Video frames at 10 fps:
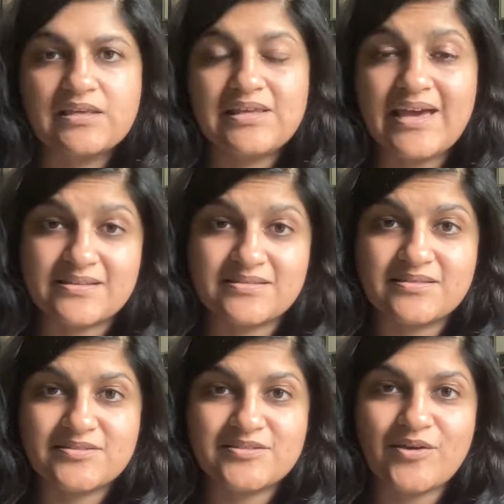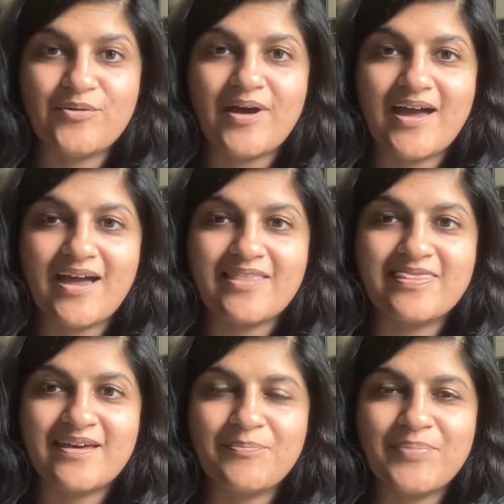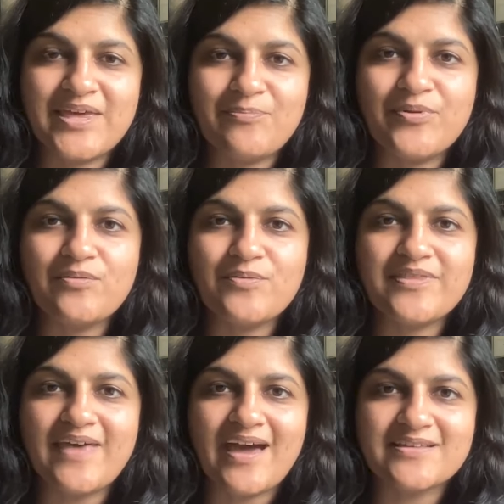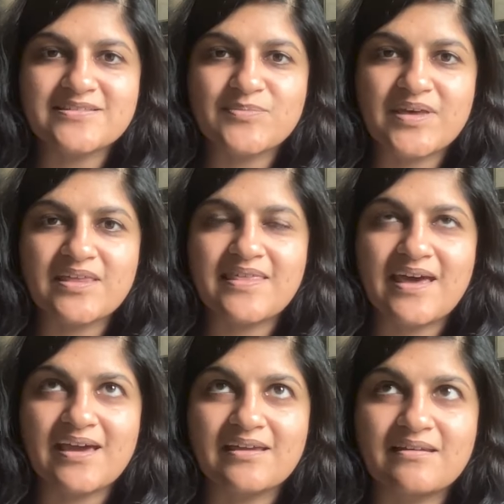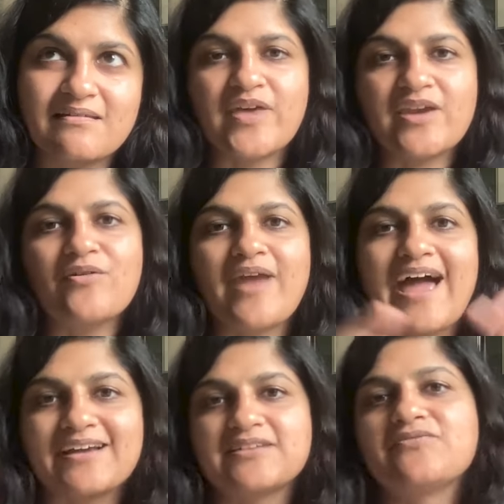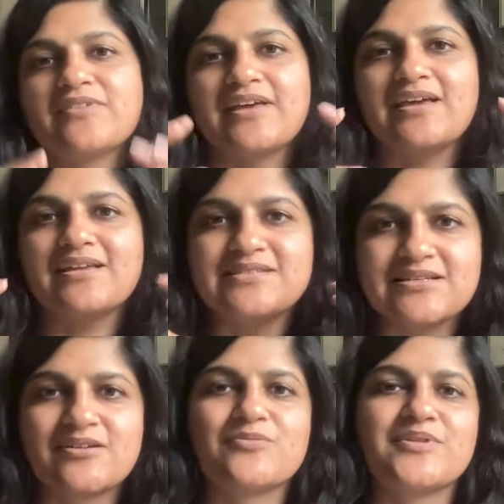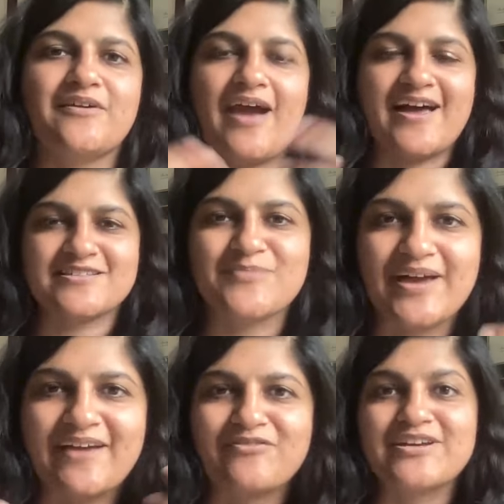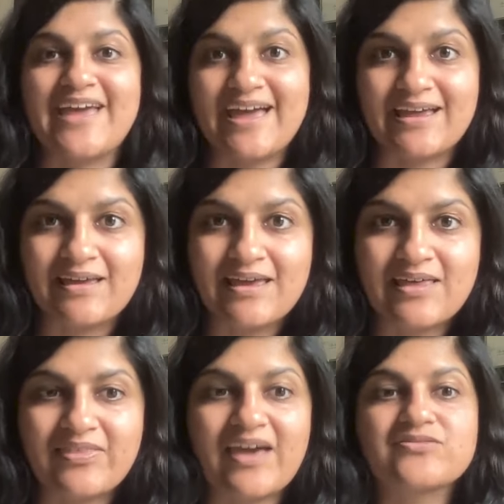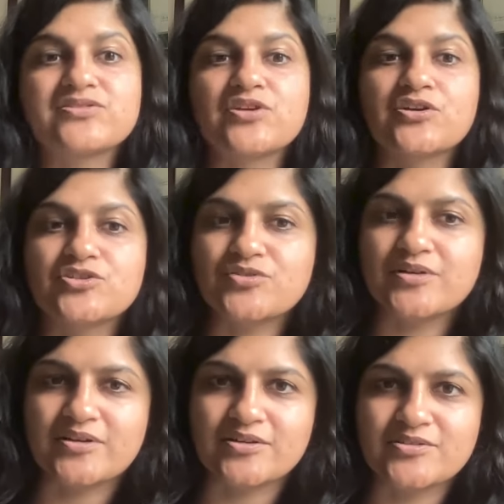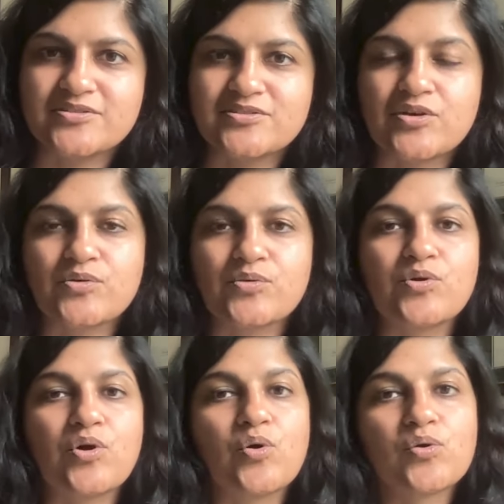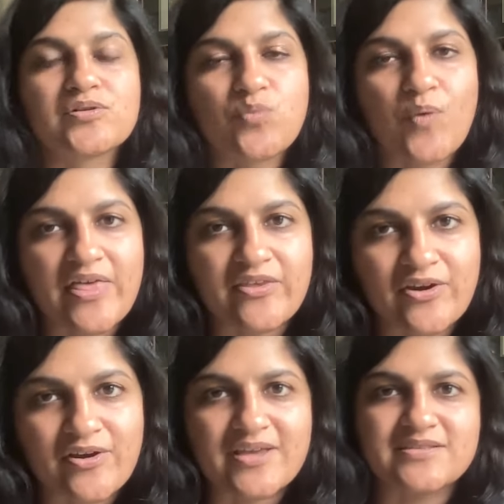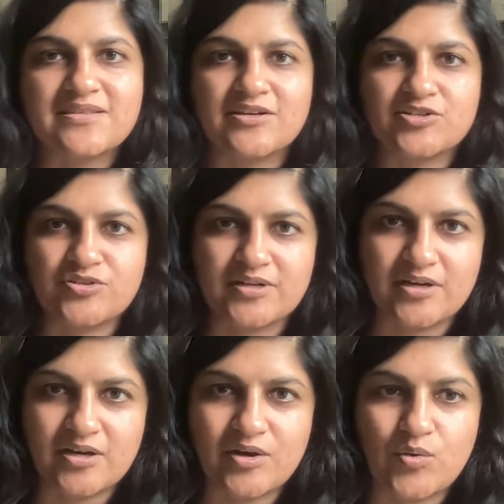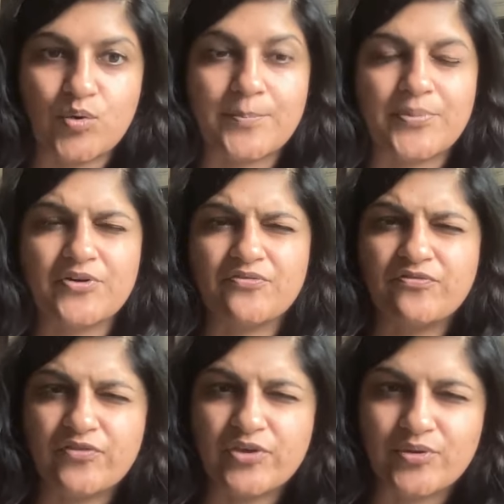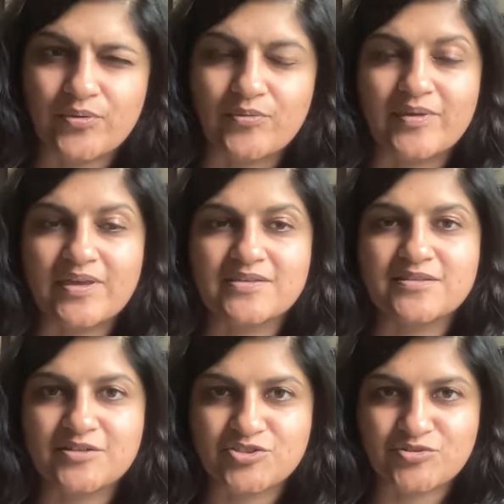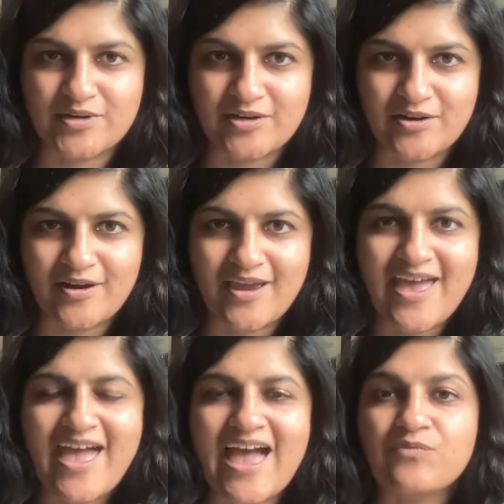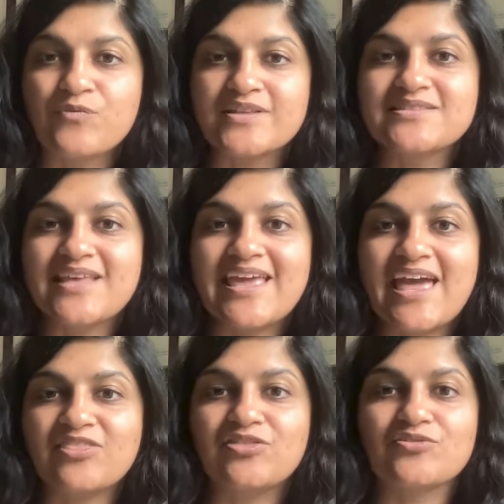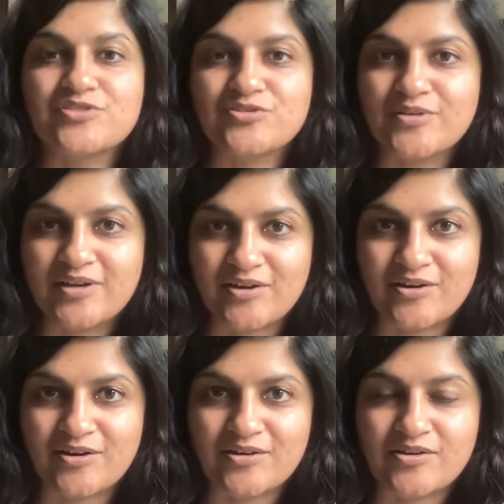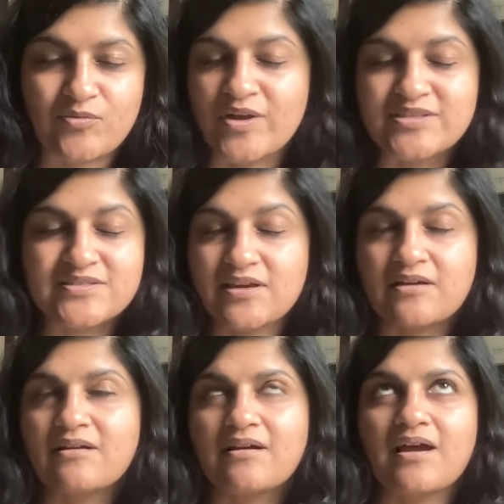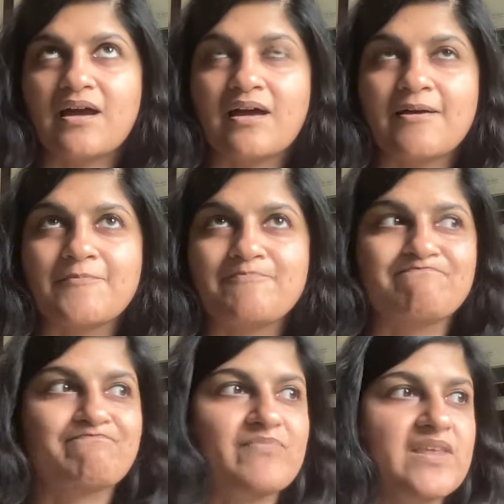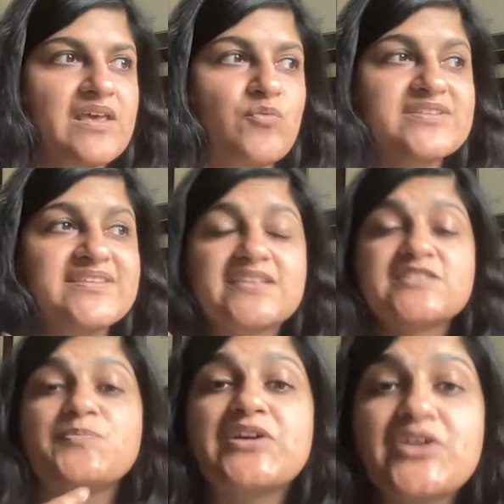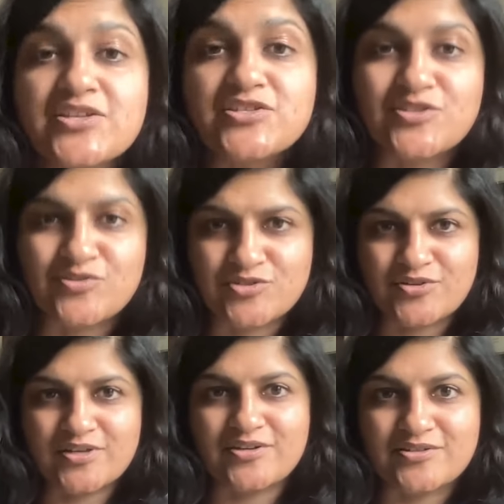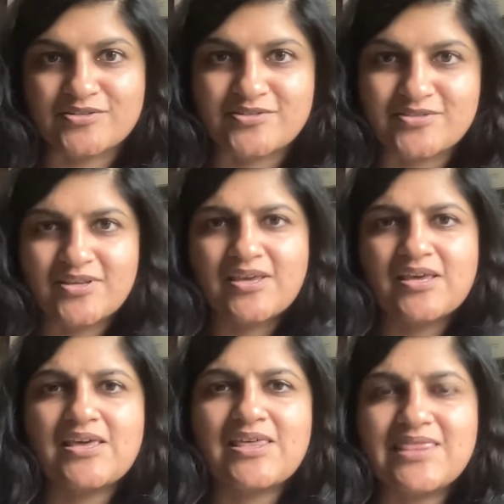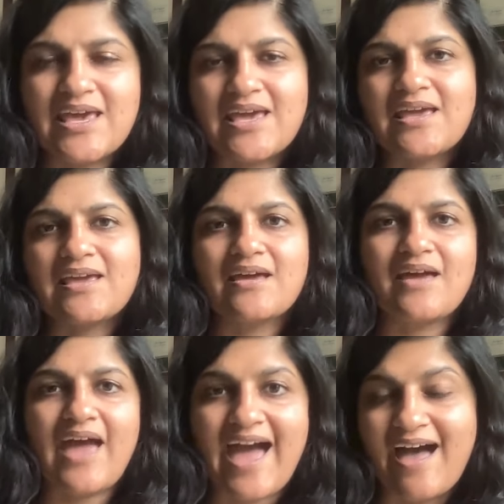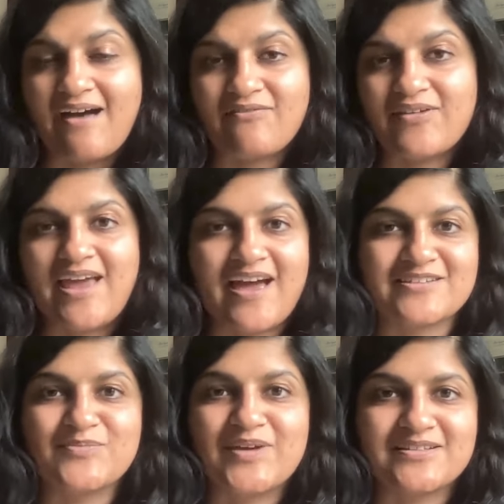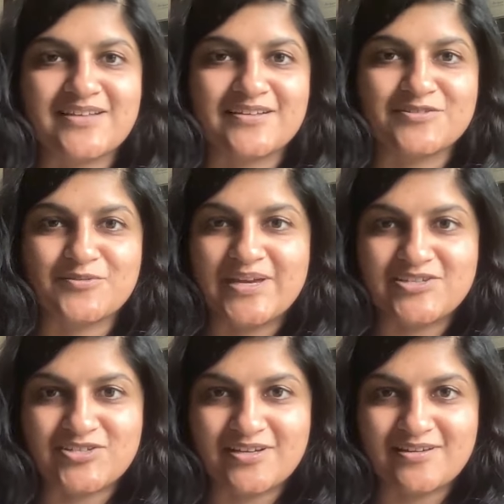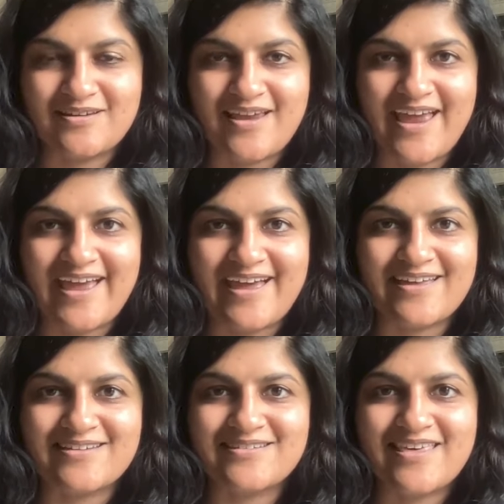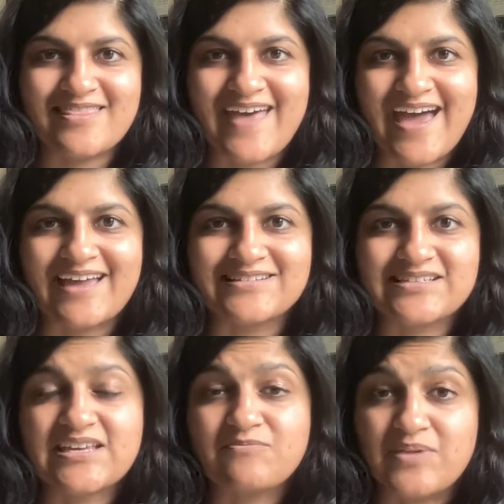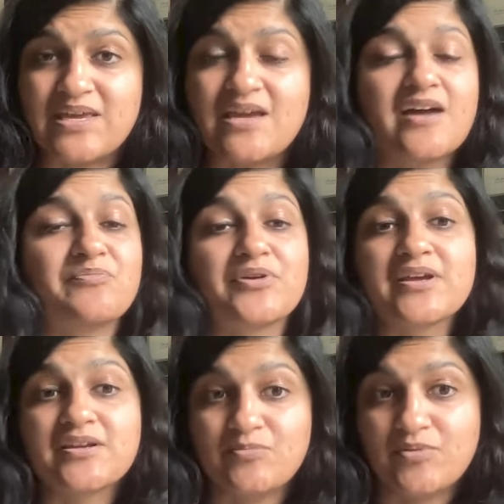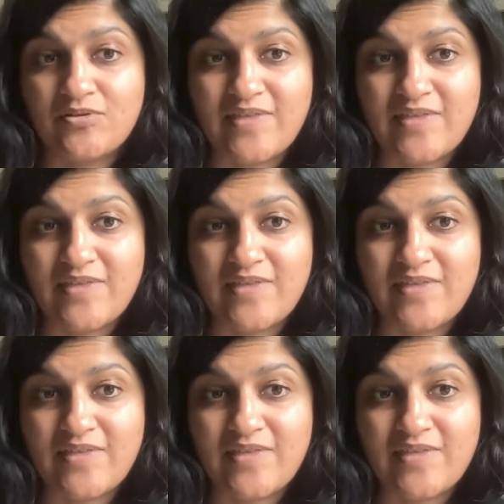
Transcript: Yes. So the people with asthma that they don't actively deal with their asthma every day, they have certain triggers. So cold weather is their trigger, or perfume is their trigger. And once they get those trigger, once they experience those triggers, they have an asthma exacerbation, and that can be unpredictable.